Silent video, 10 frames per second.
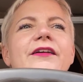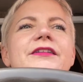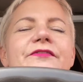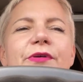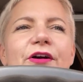
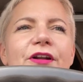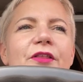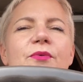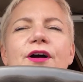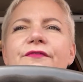Because if we got
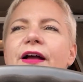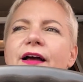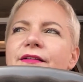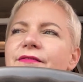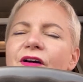another work
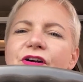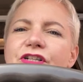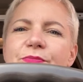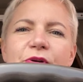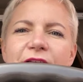van, I could
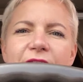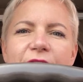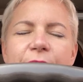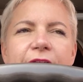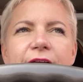just put it in there
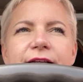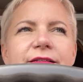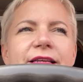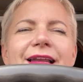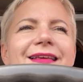at weekends.
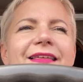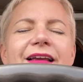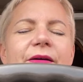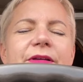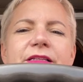Anything.
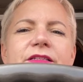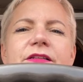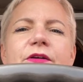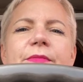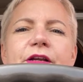I mean, there's
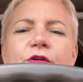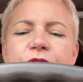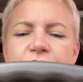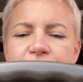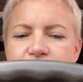so many
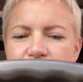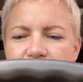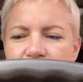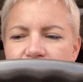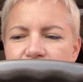options.
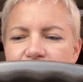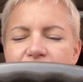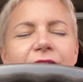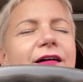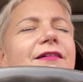
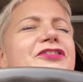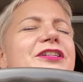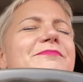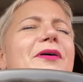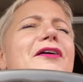Oh,
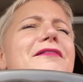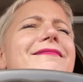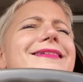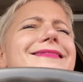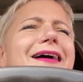she's
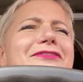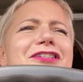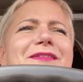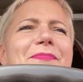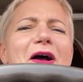purring now.
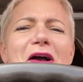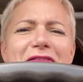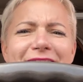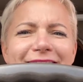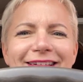She's
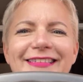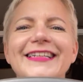purring.